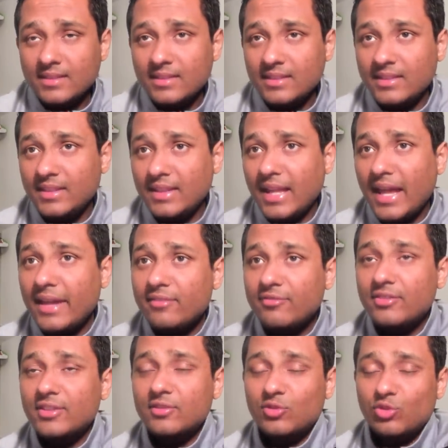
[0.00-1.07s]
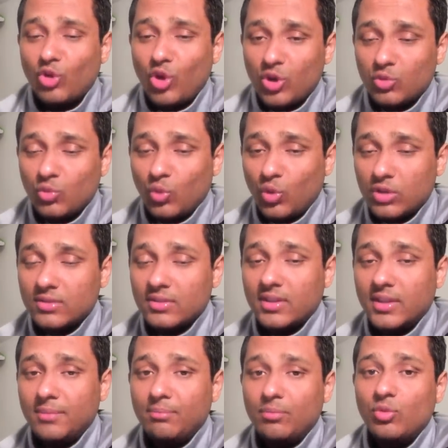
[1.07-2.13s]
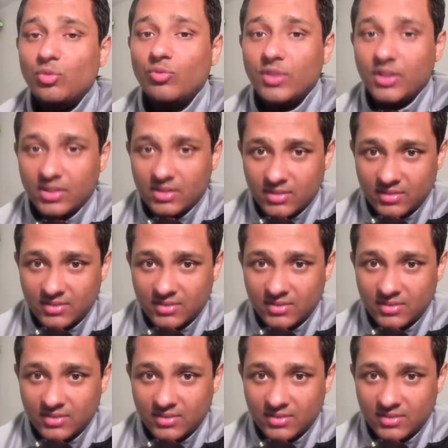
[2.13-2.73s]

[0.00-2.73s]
life is not worth improving